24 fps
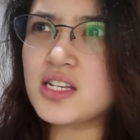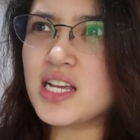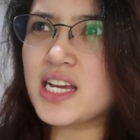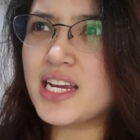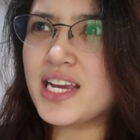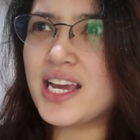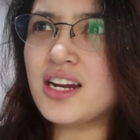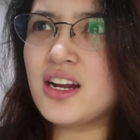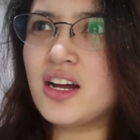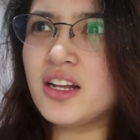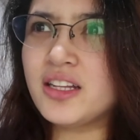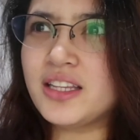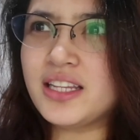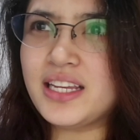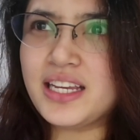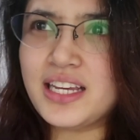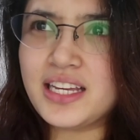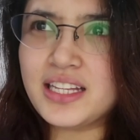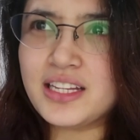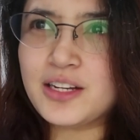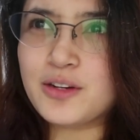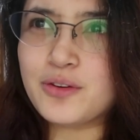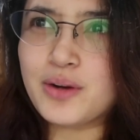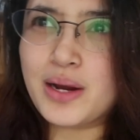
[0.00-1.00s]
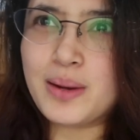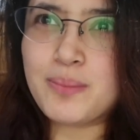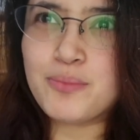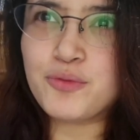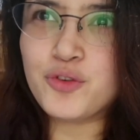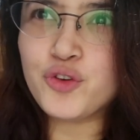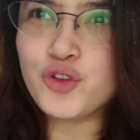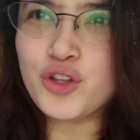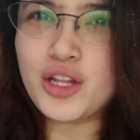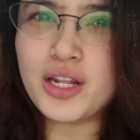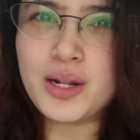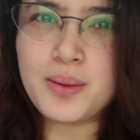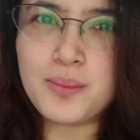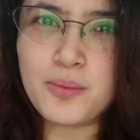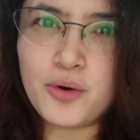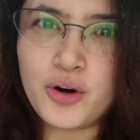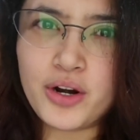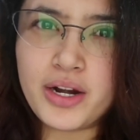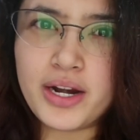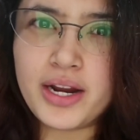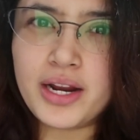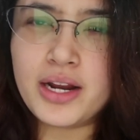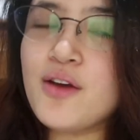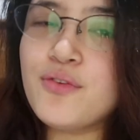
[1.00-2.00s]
I cannot eat grapefruit in the morning.